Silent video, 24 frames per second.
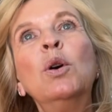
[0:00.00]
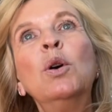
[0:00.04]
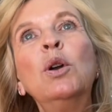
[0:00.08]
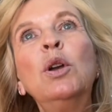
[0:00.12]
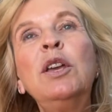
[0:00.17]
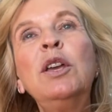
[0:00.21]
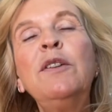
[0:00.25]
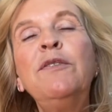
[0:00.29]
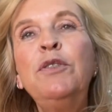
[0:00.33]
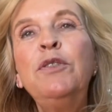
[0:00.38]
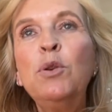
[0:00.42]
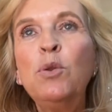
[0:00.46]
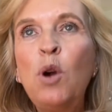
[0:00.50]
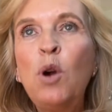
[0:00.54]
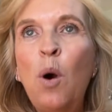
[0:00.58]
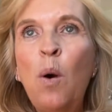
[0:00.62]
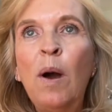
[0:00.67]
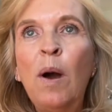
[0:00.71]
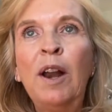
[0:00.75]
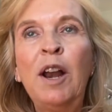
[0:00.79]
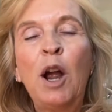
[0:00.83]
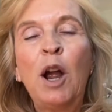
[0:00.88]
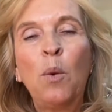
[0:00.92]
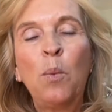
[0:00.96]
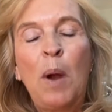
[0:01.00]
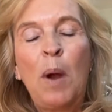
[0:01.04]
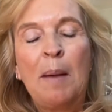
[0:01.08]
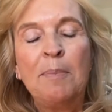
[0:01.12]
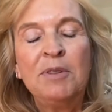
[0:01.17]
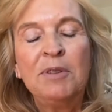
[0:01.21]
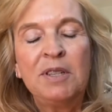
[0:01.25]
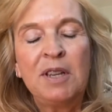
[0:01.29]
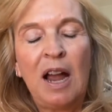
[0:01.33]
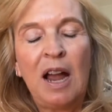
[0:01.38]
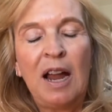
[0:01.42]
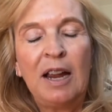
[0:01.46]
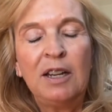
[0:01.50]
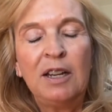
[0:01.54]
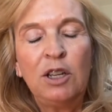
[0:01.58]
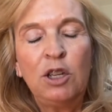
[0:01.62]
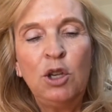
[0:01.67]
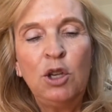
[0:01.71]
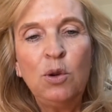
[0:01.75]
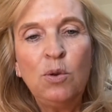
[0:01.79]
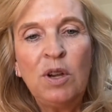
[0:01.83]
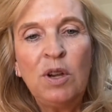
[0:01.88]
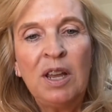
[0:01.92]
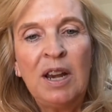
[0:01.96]
if you go on our website,
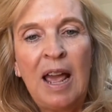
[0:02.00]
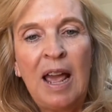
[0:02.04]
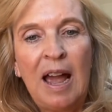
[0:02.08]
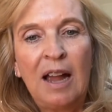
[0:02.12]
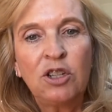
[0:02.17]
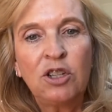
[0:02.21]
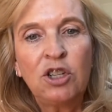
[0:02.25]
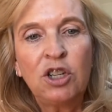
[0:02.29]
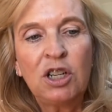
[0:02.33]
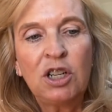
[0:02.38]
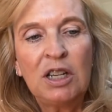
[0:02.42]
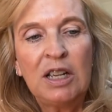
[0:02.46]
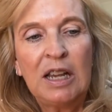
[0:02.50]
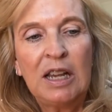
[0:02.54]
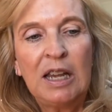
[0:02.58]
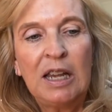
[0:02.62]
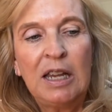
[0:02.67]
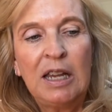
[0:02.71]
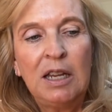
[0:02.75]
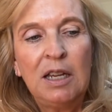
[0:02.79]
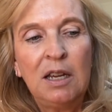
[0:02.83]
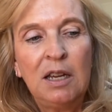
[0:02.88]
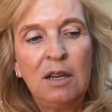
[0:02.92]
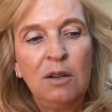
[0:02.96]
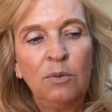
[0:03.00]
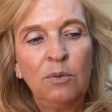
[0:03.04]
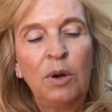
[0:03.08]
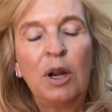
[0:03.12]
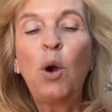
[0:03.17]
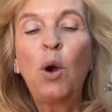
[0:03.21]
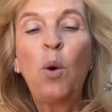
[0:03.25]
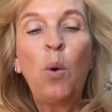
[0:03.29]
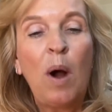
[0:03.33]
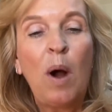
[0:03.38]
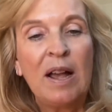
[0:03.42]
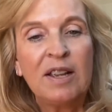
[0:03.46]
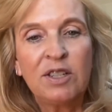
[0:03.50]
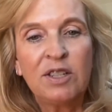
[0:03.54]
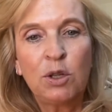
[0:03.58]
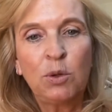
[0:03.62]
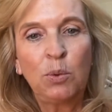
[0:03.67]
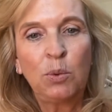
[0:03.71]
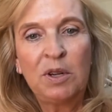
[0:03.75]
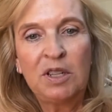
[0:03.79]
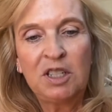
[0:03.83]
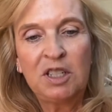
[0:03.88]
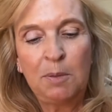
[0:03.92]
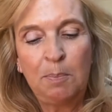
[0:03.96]
you can actually request
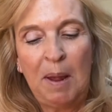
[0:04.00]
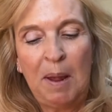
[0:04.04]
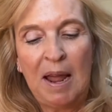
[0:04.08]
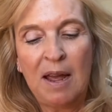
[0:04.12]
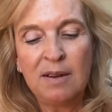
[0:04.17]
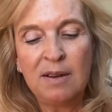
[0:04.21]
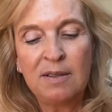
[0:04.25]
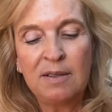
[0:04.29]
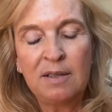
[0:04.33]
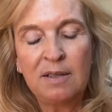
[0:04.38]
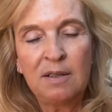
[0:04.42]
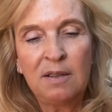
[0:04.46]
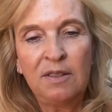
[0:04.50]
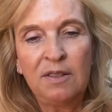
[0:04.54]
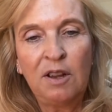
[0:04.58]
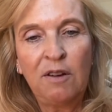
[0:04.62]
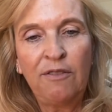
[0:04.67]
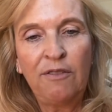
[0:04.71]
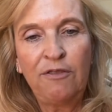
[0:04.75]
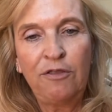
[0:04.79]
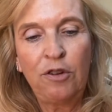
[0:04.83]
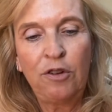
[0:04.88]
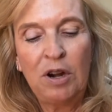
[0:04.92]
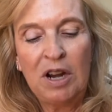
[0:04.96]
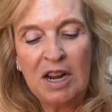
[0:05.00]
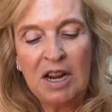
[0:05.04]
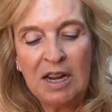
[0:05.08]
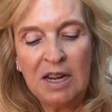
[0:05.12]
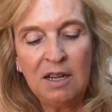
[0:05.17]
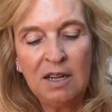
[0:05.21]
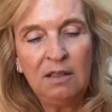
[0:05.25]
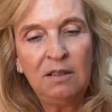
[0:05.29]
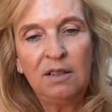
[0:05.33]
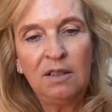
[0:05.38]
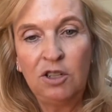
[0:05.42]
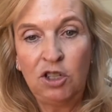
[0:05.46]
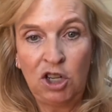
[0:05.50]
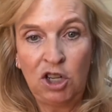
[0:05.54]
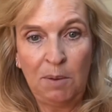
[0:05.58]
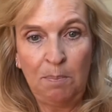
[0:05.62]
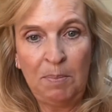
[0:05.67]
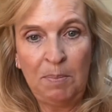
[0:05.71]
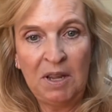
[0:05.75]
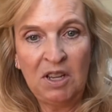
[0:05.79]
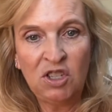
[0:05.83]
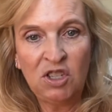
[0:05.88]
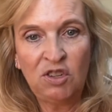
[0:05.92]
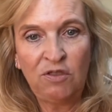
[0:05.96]
wristbands. They're free. The
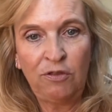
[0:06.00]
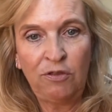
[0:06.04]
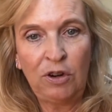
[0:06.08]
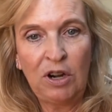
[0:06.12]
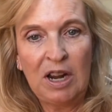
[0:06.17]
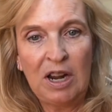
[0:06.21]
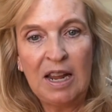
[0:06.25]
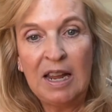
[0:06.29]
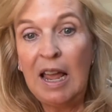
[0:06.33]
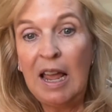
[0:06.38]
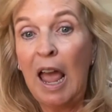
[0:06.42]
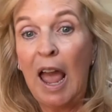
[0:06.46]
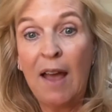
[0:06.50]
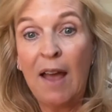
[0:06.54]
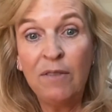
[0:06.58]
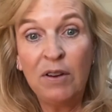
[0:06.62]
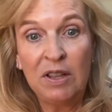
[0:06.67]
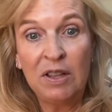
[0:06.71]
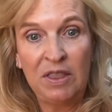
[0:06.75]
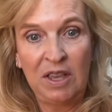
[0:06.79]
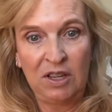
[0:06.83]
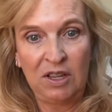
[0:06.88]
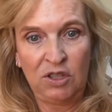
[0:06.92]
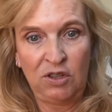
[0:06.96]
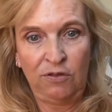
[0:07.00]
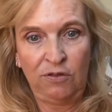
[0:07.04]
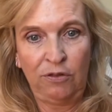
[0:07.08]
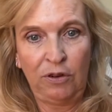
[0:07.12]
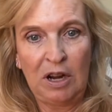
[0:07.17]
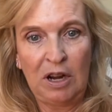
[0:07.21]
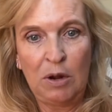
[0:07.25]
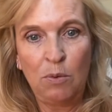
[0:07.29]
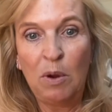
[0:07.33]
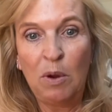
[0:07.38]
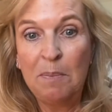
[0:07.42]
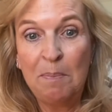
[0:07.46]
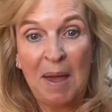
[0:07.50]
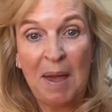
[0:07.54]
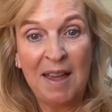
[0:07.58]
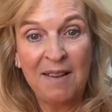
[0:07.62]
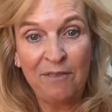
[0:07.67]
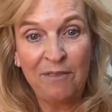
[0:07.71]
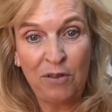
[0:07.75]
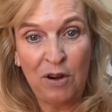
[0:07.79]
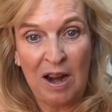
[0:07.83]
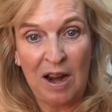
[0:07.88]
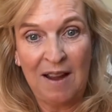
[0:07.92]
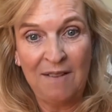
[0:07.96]
shipping's free. Everything's free. We pay
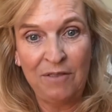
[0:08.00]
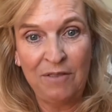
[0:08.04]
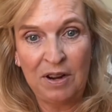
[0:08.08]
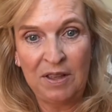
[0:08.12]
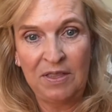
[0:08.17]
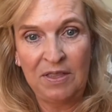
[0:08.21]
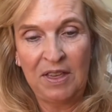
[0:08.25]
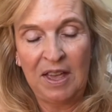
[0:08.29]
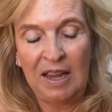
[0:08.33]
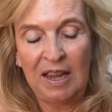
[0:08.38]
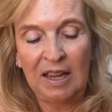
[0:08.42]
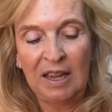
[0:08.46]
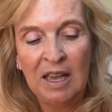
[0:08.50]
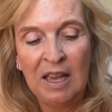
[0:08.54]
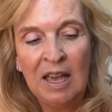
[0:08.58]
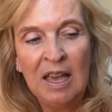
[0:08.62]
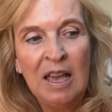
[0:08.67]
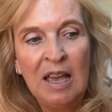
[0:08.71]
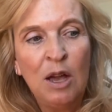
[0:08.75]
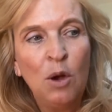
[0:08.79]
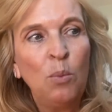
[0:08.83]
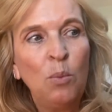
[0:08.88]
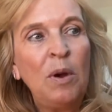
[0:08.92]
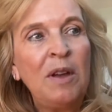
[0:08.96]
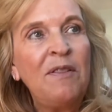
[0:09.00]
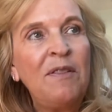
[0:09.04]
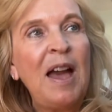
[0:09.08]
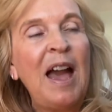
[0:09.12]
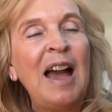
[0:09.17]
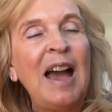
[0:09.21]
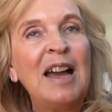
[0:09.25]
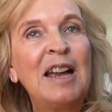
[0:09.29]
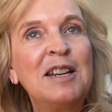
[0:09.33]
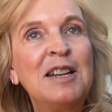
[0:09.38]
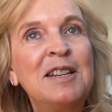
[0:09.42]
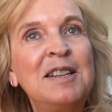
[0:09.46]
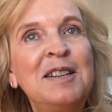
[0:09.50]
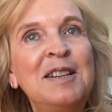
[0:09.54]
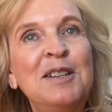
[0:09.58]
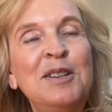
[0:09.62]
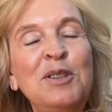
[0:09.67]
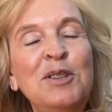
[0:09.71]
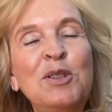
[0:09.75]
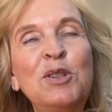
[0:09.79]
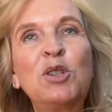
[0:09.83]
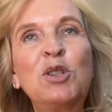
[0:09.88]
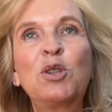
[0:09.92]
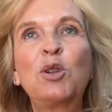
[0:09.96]
for everything. We've had
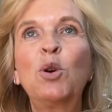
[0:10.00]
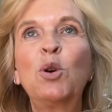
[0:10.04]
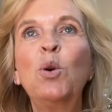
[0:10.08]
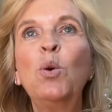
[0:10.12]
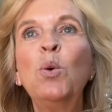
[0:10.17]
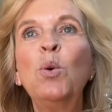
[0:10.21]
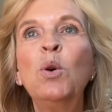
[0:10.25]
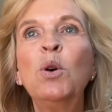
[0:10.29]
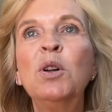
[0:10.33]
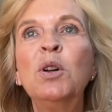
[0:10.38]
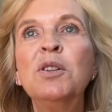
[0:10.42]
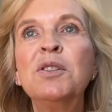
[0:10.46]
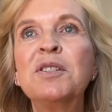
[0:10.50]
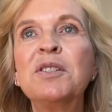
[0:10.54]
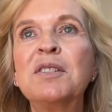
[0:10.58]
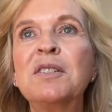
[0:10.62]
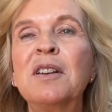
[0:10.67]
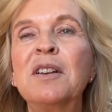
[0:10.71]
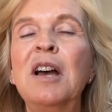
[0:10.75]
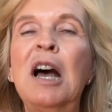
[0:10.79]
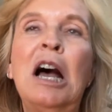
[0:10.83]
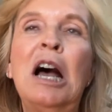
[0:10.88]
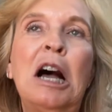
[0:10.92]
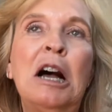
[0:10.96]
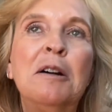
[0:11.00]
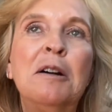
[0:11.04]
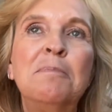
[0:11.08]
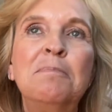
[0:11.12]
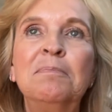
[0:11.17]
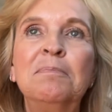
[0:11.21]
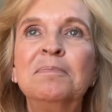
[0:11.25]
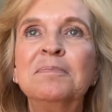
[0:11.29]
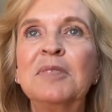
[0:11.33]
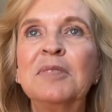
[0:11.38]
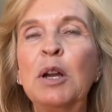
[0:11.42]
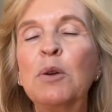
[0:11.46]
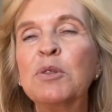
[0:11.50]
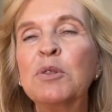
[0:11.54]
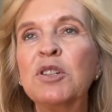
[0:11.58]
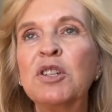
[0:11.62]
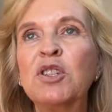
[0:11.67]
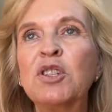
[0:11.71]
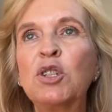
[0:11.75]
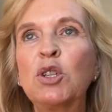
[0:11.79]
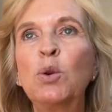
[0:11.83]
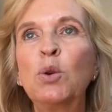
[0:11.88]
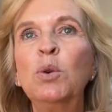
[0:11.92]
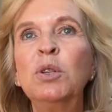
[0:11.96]
schools. There was a
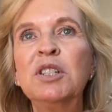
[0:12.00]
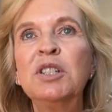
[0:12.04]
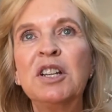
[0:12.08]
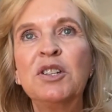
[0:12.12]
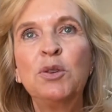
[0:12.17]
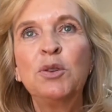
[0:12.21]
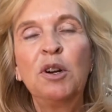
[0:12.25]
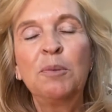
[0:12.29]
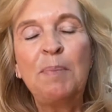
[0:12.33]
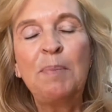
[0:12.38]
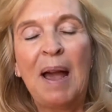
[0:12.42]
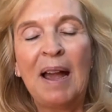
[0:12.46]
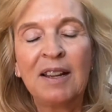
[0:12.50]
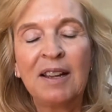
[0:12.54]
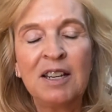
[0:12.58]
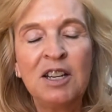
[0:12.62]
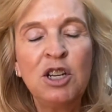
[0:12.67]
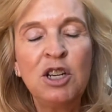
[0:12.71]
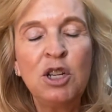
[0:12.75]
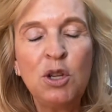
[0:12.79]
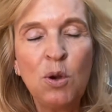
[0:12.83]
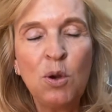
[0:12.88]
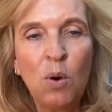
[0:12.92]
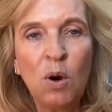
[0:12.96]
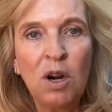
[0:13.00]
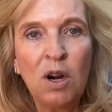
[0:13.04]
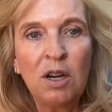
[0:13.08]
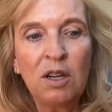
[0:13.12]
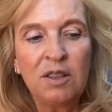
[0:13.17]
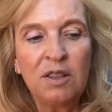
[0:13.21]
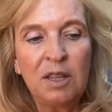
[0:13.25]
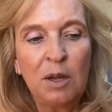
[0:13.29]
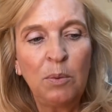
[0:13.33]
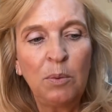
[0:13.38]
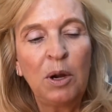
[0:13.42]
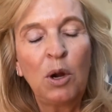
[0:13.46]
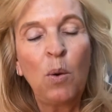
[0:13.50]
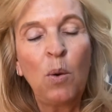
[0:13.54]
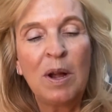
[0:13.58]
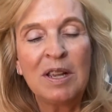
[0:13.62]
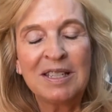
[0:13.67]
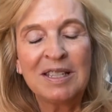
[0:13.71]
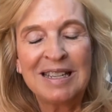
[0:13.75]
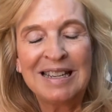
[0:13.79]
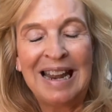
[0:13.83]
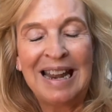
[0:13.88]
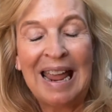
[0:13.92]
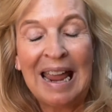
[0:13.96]
school district back in New York that
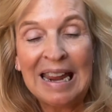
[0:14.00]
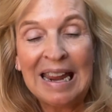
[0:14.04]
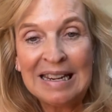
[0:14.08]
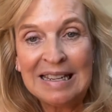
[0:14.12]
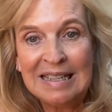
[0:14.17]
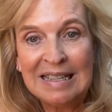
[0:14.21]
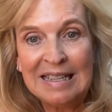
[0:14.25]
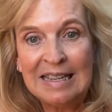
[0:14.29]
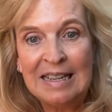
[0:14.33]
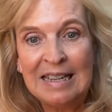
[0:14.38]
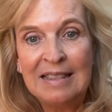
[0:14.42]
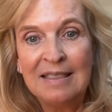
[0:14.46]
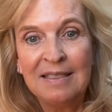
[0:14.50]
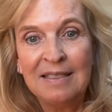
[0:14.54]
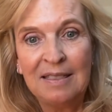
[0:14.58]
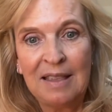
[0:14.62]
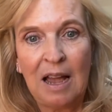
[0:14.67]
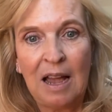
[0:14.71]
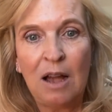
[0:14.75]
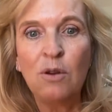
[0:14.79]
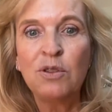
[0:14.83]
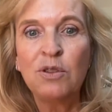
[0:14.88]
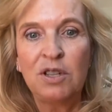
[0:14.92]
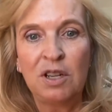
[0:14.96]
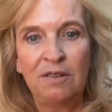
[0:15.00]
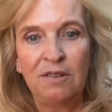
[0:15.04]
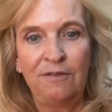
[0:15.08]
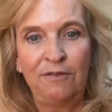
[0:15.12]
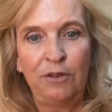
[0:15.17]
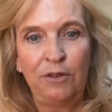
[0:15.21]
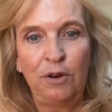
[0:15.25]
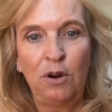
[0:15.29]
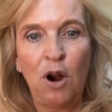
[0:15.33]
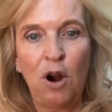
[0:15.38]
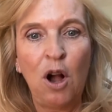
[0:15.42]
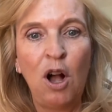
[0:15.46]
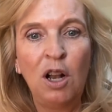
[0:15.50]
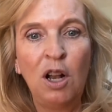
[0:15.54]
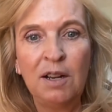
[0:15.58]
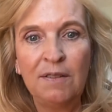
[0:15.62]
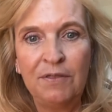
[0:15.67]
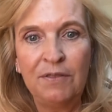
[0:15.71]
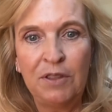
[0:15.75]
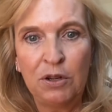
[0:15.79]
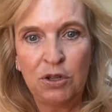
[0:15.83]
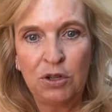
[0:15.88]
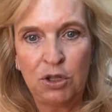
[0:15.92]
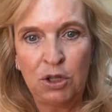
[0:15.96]
requested $18,000 for all of
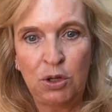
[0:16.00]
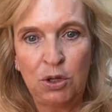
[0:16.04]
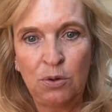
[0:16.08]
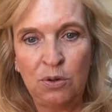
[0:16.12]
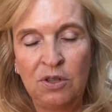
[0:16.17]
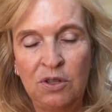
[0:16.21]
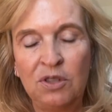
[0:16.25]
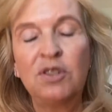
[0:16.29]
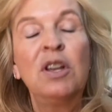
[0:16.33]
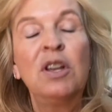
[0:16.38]
their students.